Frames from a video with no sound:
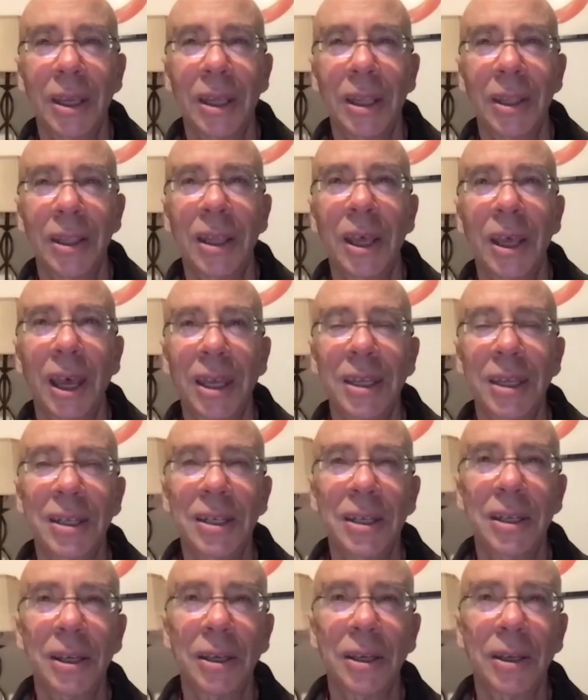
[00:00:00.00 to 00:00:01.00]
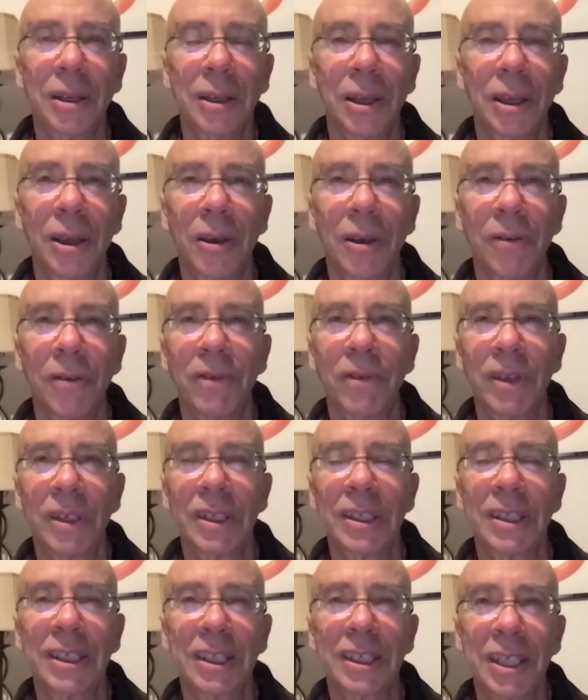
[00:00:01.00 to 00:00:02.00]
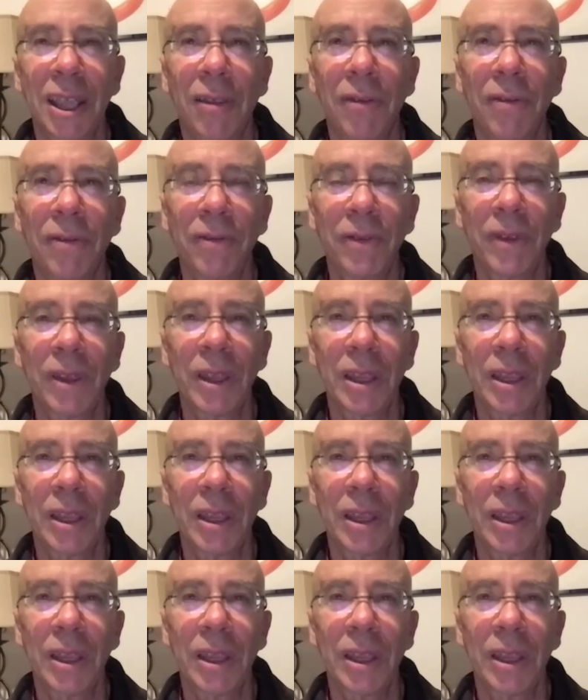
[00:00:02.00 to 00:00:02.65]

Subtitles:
the idea of self